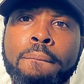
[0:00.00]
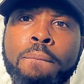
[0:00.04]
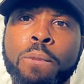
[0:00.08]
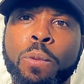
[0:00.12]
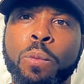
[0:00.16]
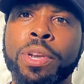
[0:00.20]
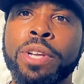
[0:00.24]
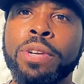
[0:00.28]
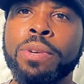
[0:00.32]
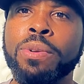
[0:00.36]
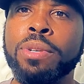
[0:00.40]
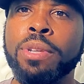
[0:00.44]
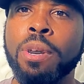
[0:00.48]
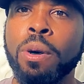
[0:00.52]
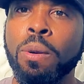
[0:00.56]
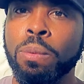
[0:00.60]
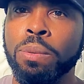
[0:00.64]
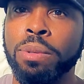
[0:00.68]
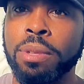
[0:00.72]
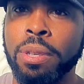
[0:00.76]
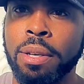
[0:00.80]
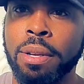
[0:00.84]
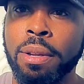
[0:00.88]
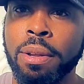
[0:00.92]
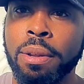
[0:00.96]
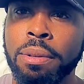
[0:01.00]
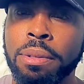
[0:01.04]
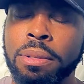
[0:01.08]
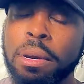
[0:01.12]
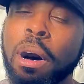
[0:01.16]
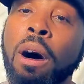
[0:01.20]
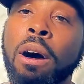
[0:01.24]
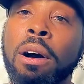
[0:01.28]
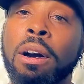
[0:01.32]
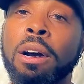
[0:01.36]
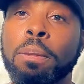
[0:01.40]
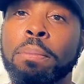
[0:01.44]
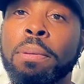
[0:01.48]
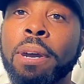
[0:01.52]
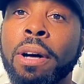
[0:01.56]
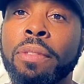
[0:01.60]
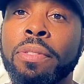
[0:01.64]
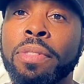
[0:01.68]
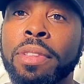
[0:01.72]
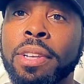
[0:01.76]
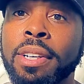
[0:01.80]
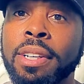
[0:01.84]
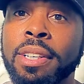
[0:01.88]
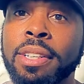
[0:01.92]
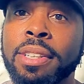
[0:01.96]
when you don't talk
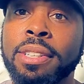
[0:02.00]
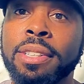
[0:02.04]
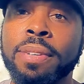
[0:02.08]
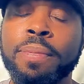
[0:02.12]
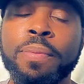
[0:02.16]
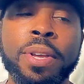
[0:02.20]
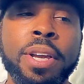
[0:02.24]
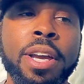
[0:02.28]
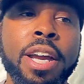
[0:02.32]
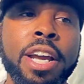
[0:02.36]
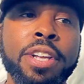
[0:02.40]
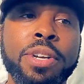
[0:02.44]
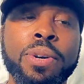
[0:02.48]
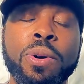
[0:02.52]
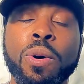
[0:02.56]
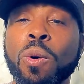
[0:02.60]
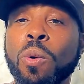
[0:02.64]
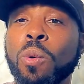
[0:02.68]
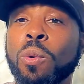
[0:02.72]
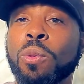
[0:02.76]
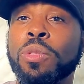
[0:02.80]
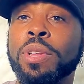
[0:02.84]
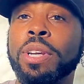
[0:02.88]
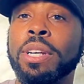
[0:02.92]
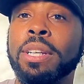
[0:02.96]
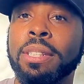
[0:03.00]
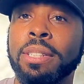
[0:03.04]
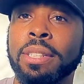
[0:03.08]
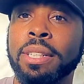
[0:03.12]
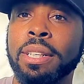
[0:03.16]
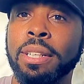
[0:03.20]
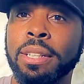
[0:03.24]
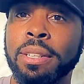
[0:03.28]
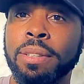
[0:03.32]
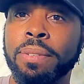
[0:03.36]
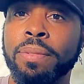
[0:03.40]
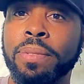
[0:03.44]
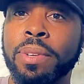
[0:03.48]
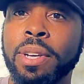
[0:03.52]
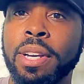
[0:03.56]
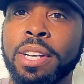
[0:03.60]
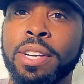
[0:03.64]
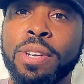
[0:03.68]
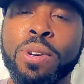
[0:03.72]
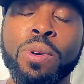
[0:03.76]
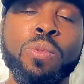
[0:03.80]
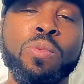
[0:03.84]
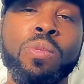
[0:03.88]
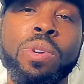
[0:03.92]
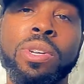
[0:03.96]
about things and you hold things in
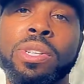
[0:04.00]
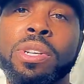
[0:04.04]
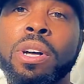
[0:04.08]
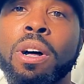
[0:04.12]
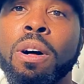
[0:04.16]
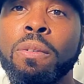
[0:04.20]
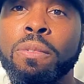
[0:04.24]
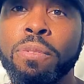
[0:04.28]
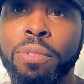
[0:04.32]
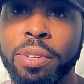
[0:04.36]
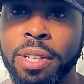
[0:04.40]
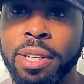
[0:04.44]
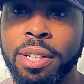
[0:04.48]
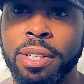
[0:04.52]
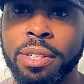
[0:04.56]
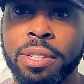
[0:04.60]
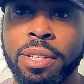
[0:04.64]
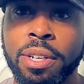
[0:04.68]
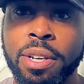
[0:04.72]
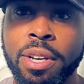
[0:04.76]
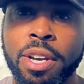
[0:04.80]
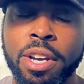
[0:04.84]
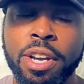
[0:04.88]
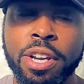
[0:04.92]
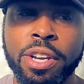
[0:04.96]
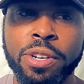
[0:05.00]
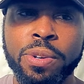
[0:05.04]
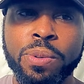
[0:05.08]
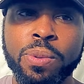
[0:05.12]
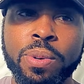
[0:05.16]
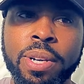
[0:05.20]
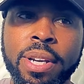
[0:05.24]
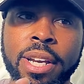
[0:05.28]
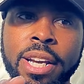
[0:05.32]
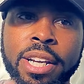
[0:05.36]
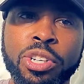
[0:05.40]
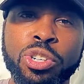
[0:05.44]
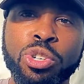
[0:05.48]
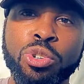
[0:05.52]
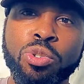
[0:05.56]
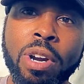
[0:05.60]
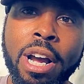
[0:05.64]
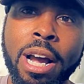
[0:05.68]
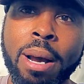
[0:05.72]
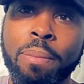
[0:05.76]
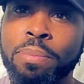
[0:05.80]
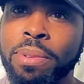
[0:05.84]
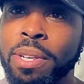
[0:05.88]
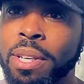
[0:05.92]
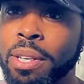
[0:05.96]
and you don't resolve things, you get
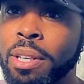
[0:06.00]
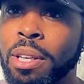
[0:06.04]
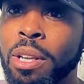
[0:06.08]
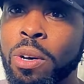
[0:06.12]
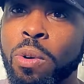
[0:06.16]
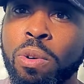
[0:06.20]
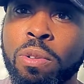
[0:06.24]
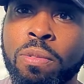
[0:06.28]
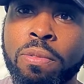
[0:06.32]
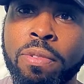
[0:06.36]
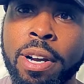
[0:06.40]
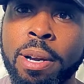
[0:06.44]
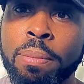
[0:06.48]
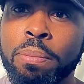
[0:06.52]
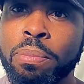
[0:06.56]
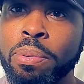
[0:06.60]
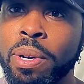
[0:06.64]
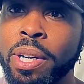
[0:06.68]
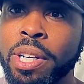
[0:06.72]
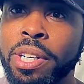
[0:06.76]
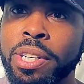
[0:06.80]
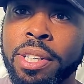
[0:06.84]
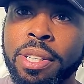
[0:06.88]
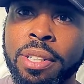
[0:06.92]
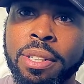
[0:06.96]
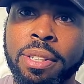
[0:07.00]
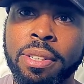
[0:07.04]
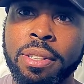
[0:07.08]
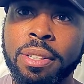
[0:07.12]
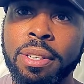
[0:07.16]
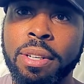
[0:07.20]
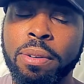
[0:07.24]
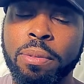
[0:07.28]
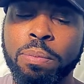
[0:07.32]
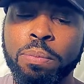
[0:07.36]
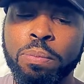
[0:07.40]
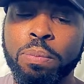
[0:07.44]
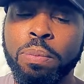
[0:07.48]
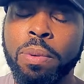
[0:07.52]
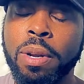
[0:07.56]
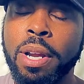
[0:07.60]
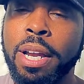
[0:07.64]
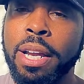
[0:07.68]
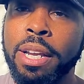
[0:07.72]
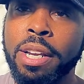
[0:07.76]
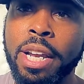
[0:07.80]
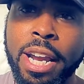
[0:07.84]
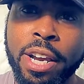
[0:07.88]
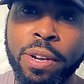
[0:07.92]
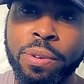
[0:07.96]
trapped in lower vibration
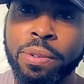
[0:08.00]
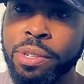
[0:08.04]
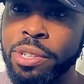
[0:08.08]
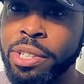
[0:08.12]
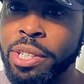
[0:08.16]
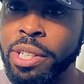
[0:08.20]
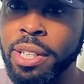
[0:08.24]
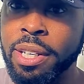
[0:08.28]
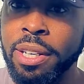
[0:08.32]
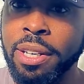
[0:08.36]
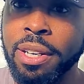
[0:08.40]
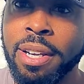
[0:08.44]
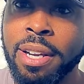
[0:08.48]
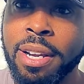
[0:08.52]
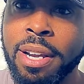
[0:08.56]
in energy.